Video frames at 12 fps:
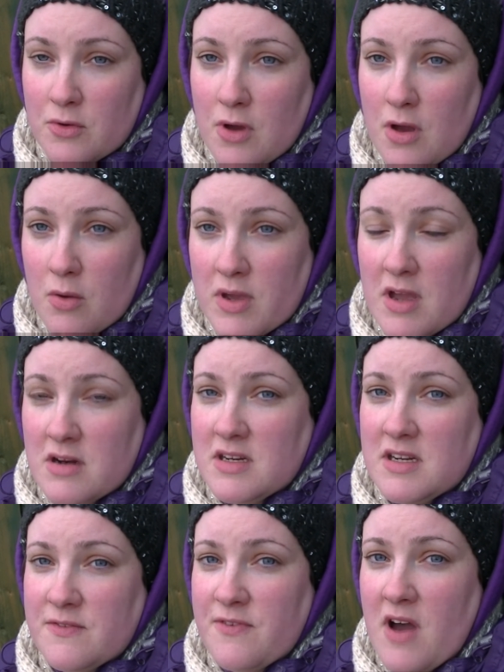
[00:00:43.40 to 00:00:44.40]
only
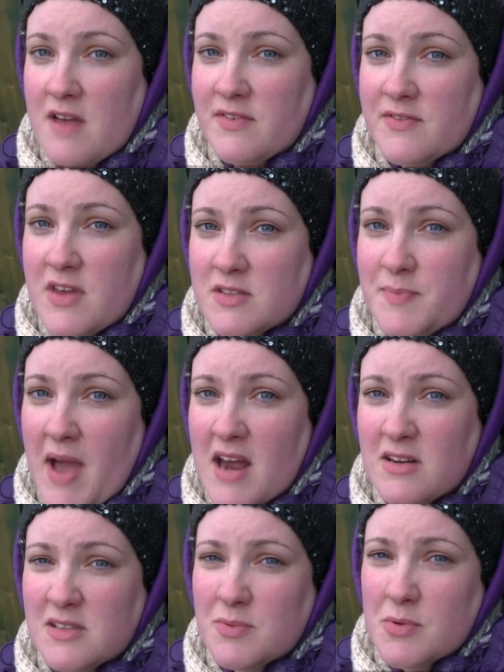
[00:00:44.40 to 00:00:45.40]
need 5 of those
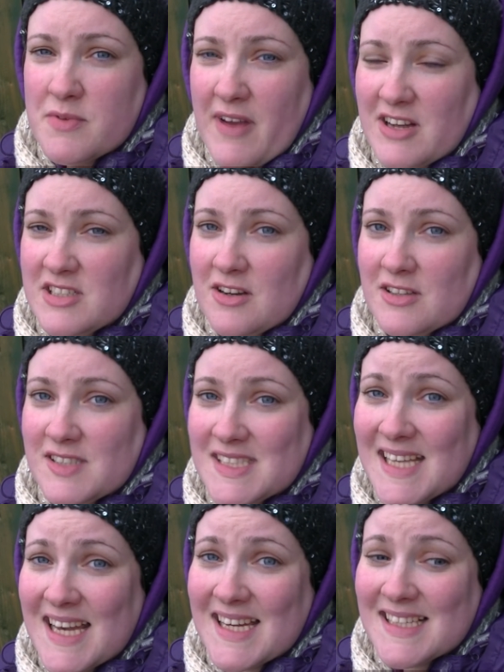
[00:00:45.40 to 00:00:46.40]
panels, but we've actually got
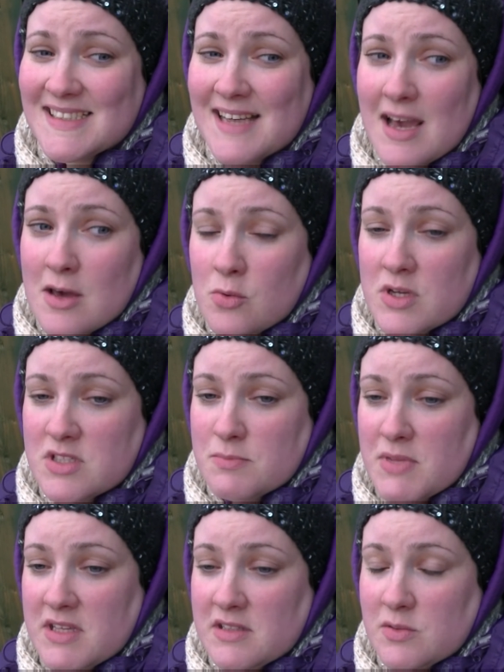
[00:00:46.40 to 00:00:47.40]
6,
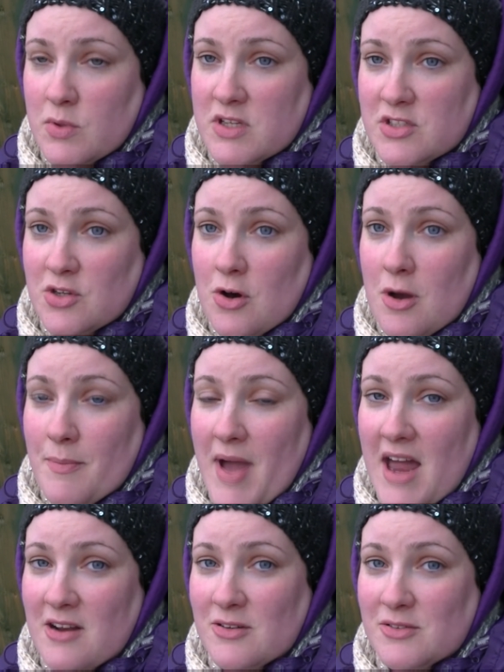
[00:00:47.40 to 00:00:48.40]
which means we're short on
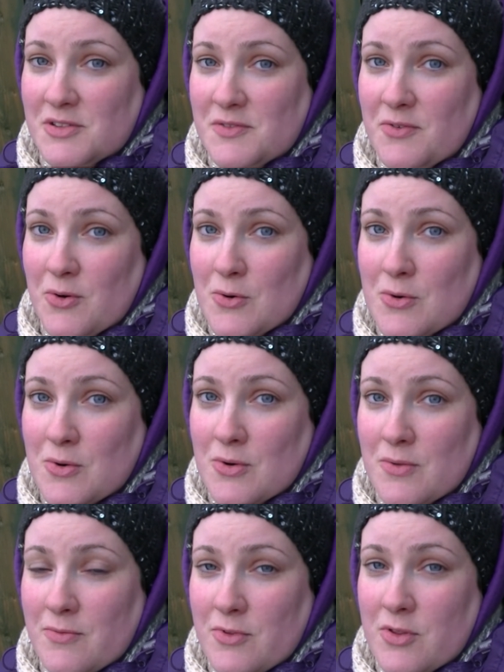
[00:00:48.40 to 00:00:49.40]
panels
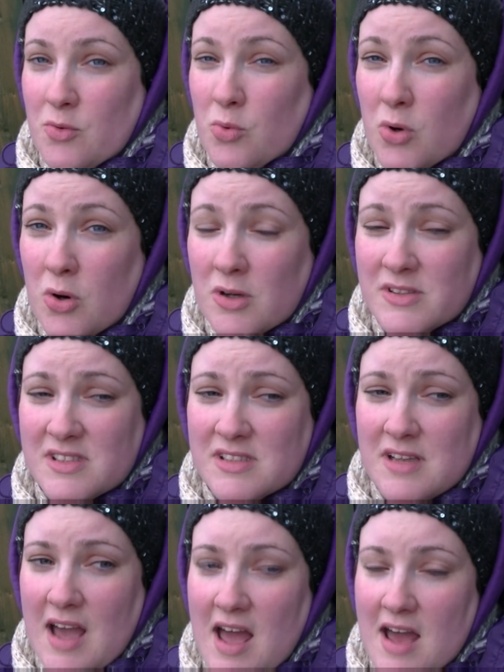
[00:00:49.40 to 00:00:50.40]
for the
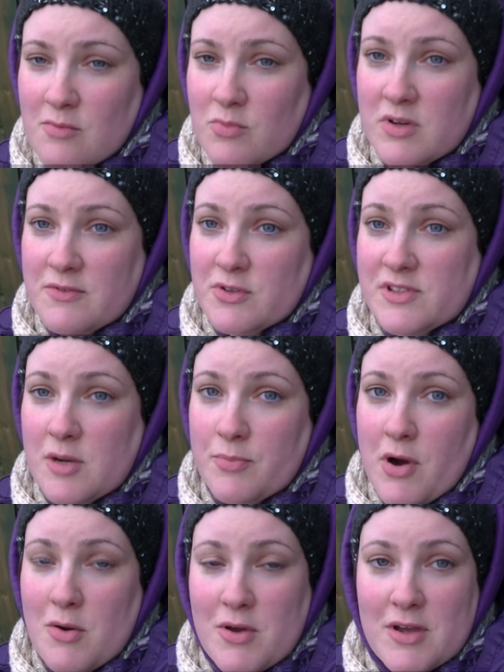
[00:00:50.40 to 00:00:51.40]
walls, and we've also
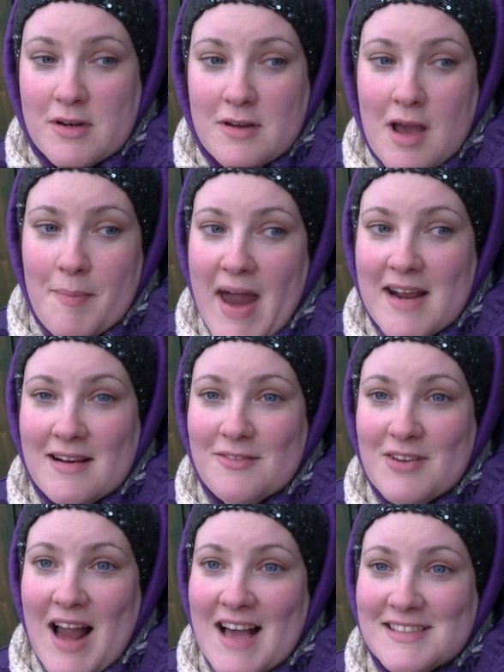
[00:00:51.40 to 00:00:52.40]
broken a panel
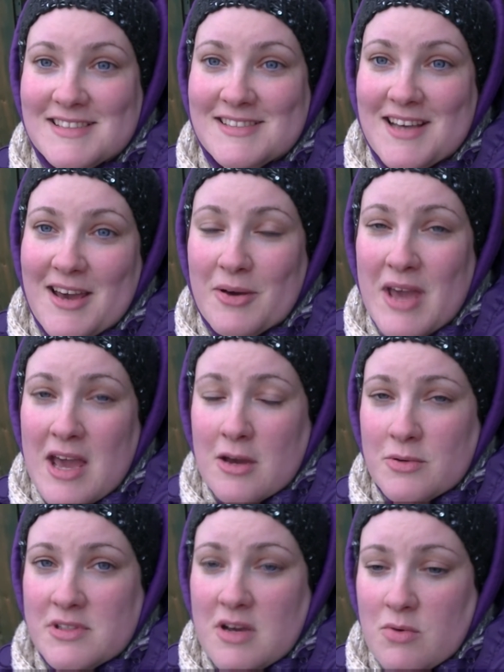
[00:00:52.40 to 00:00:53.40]
of glass. So
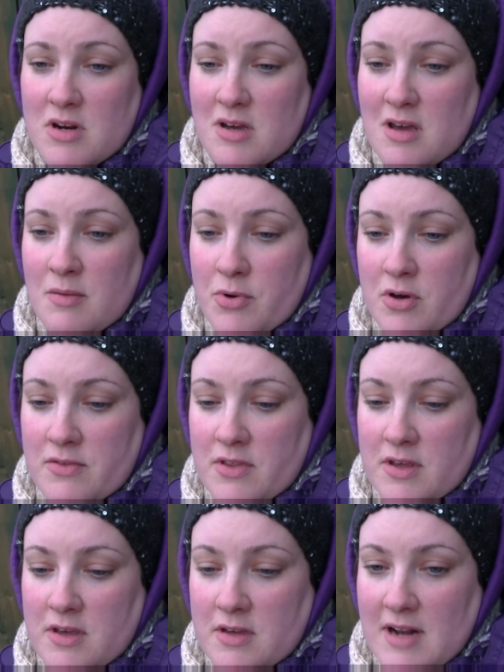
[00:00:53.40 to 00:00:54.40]
we don't want to put
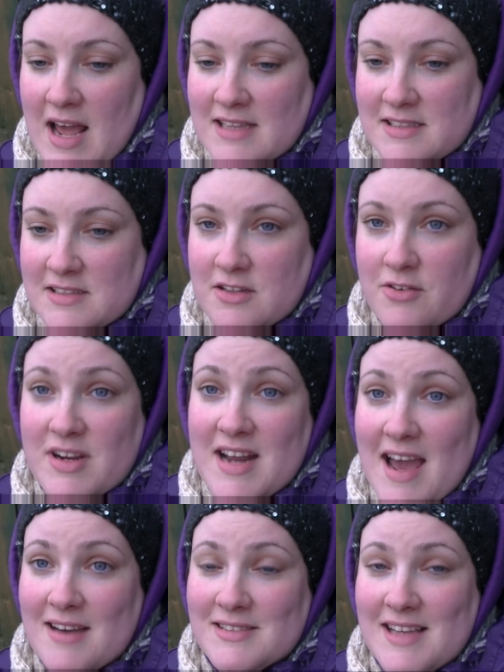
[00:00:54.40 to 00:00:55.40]
the glass into the
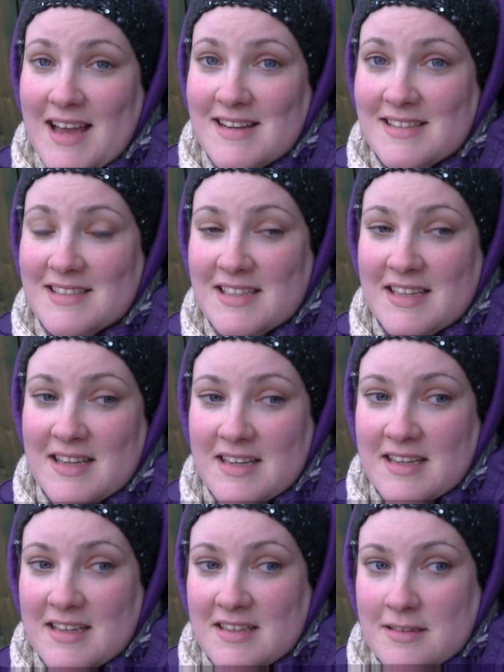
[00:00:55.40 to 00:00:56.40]
greenhouse and
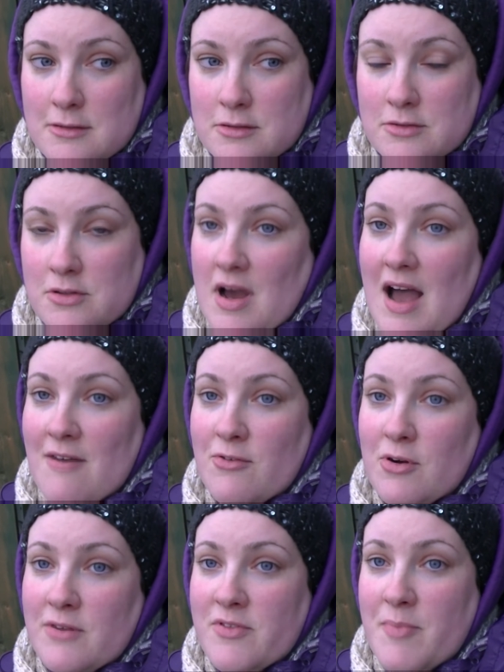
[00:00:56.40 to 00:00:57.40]
not have
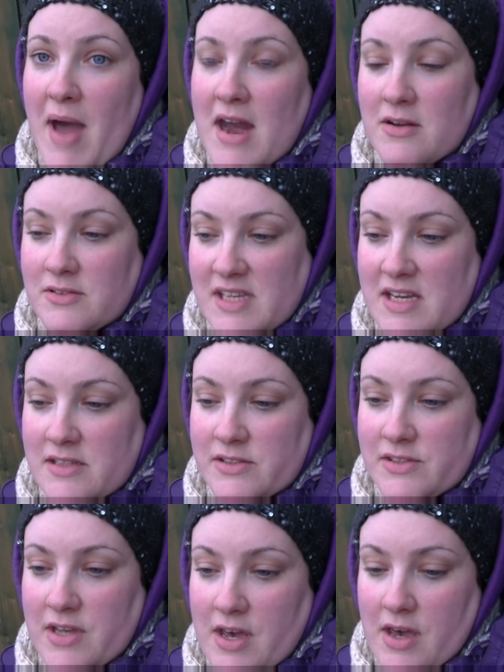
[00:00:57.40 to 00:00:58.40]
all of the panels in,
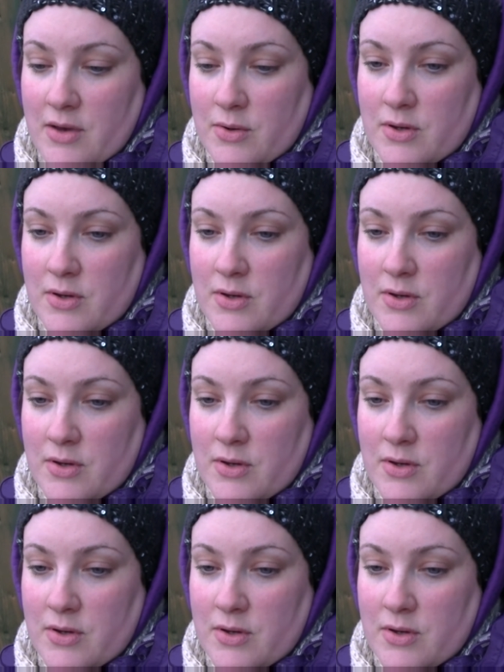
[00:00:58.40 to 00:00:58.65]
so